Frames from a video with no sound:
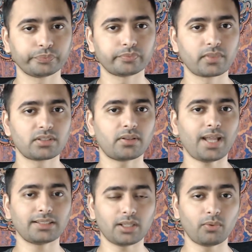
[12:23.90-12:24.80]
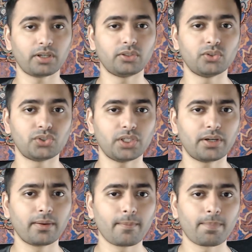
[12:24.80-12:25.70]
So that's I wanted to share.
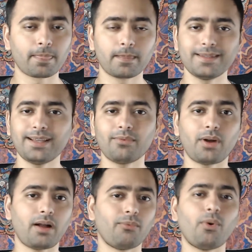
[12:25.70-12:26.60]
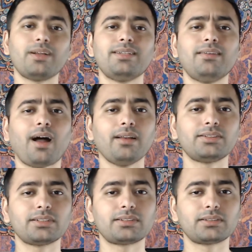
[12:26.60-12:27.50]
These are not
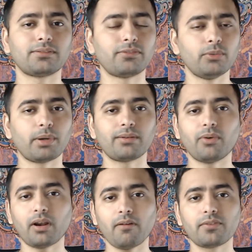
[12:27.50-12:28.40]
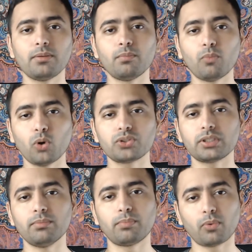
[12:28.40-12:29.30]
just a few, but one of the most
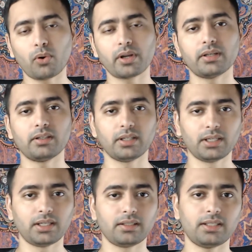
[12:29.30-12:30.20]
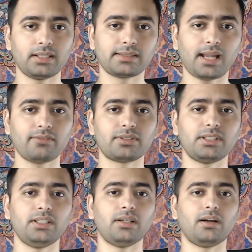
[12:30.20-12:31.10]
important things I've
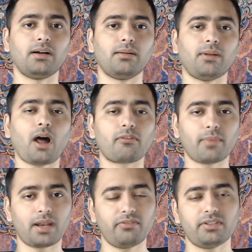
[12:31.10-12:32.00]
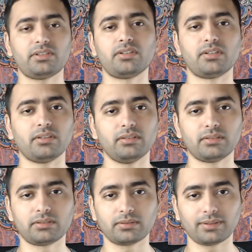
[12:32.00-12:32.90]
seen a lot of manifestors
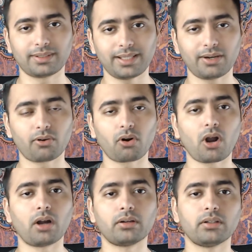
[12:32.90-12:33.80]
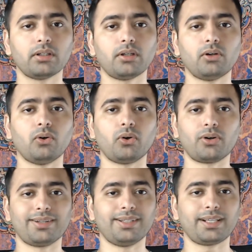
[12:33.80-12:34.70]
get wrong,
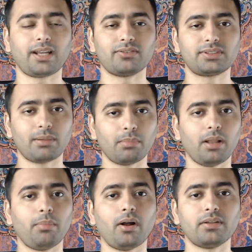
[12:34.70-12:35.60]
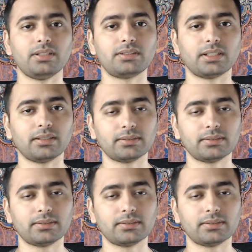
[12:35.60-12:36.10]
or they kind of stumble upon these things.